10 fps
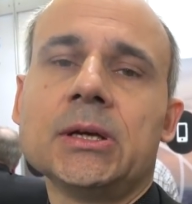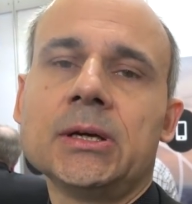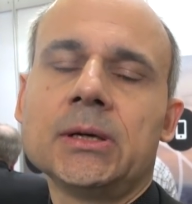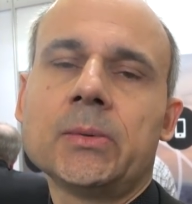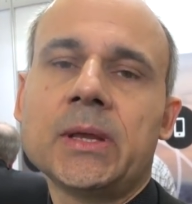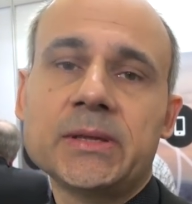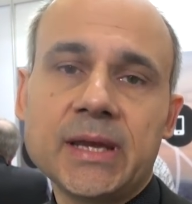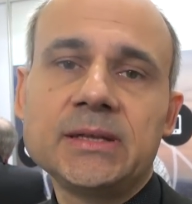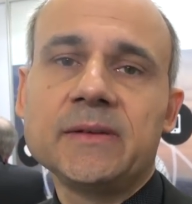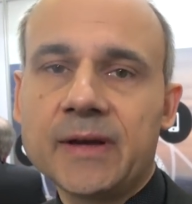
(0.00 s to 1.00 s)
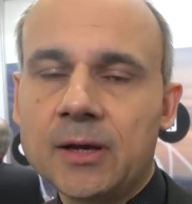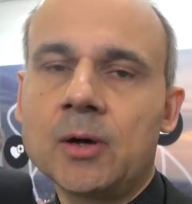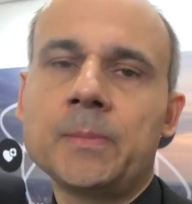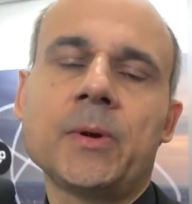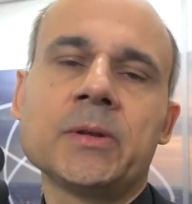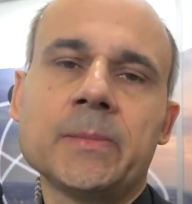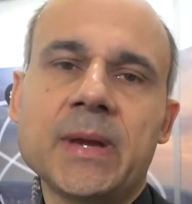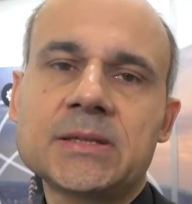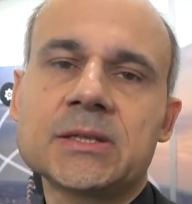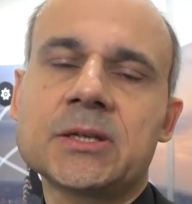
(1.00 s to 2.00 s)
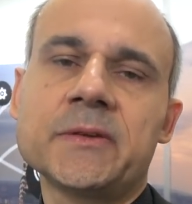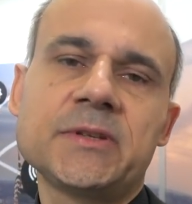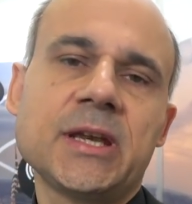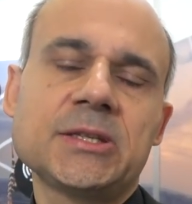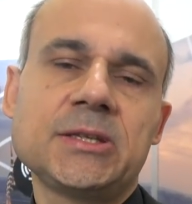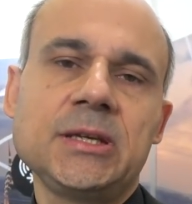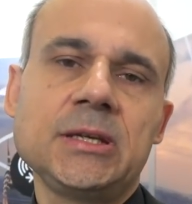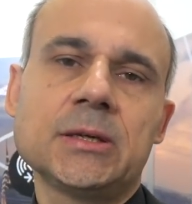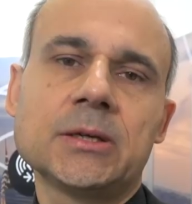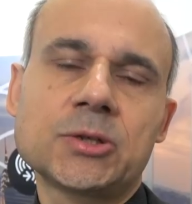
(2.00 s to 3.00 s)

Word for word: uh, when they develop on the basis of the ST uh,